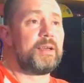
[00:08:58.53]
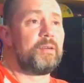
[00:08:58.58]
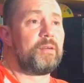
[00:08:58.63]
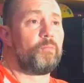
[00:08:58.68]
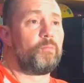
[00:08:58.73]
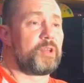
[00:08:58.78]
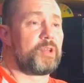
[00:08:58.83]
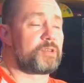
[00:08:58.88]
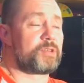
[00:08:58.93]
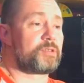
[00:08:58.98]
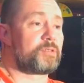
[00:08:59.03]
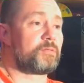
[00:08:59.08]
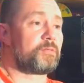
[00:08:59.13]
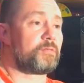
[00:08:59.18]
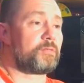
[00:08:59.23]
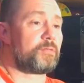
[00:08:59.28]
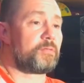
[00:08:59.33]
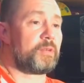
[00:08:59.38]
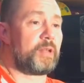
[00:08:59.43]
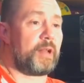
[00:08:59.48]
which,
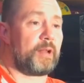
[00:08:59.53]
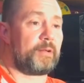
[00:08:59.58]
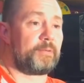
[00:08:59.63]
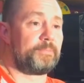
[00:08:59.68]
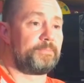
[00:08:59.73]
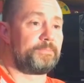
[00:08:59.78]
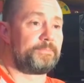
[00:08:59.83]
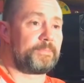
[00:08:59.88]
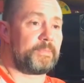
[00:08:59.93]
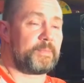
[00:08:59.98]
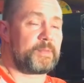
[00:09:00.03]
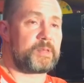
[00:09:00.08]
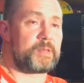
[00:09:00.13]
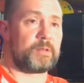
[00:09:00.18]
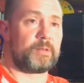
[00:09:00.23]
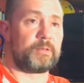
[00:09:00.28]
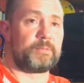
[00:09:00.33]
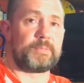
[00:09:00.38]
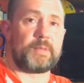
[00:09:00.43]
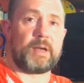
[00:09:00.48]
you know, I'm
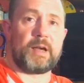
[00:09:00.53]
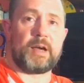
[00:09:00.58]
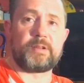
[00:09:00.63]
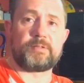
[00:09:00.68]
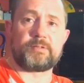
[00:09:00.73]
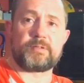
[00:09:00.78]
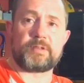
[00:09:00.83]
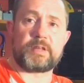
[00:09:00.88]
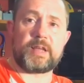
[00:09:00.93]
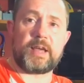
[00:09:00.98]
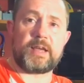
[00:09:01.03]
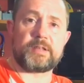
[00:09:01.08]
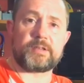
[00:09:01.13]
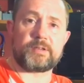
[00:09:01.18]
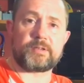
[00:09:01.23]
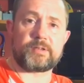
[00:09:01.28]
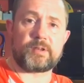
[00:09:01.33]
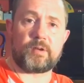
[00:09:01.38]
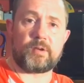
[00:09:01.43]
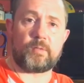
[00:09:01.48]
still 100 days or
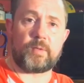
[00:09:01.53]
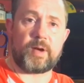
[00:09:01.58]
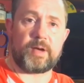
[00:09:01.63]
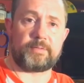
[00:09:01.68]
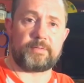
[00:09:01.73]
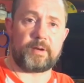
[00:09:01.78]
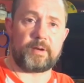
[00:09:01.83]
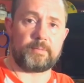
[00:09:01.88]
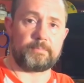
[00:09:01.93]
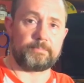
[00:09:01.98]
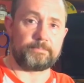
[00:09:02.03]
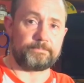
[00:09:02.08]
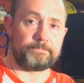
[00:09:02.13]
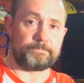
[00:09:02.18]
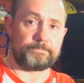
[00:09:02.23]
so away from.